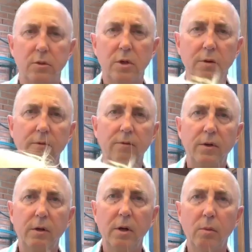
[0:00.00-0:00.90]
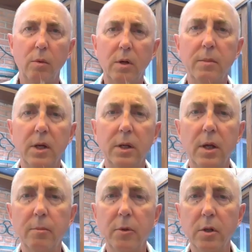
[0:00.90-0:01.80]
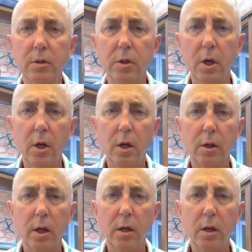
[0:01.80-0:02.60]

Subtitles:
to figure out where my camera is. Okay.